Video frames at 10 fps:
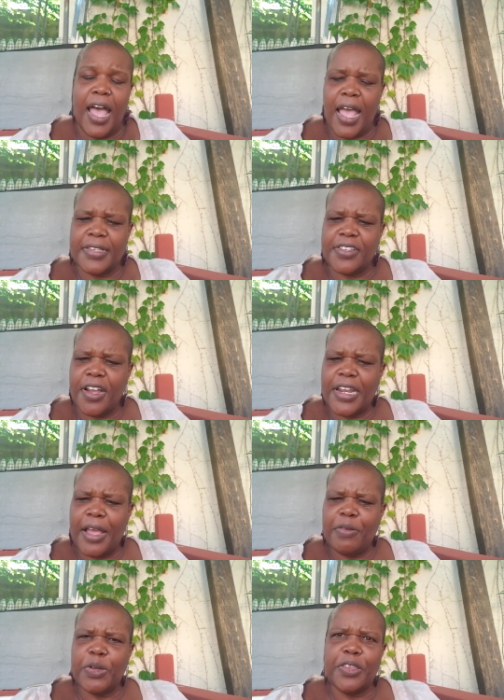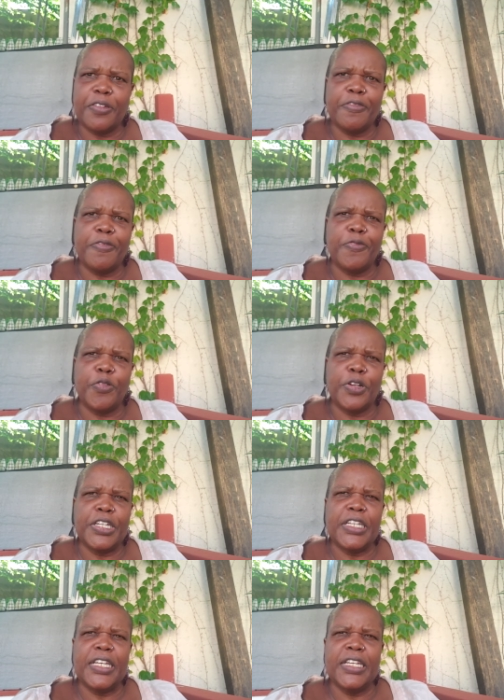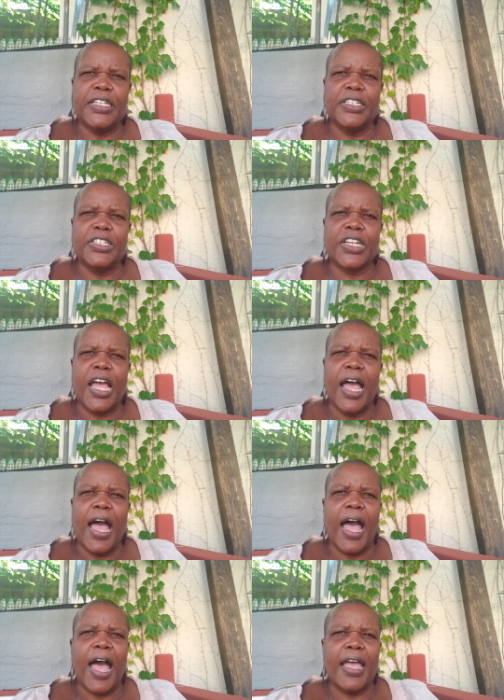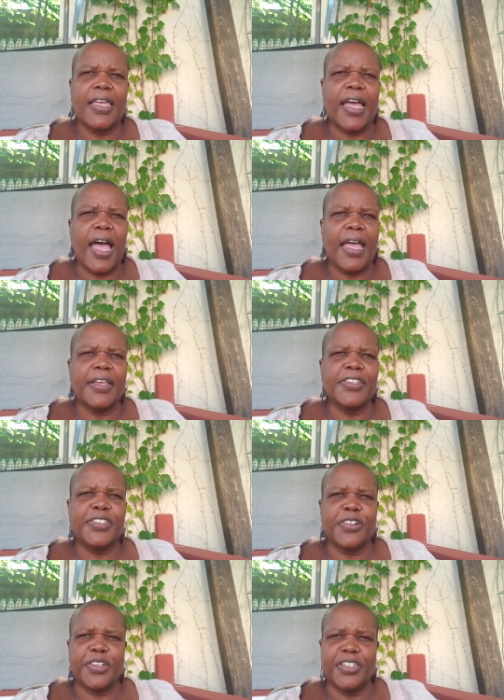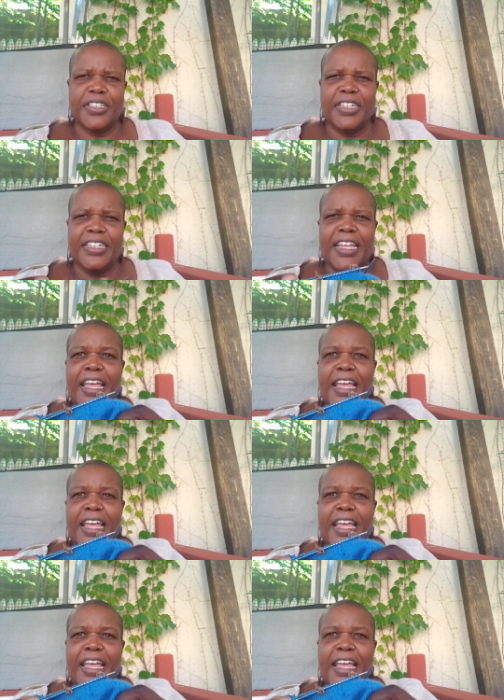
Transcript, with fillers: I started out with a 40 inch HiyaHiya circular.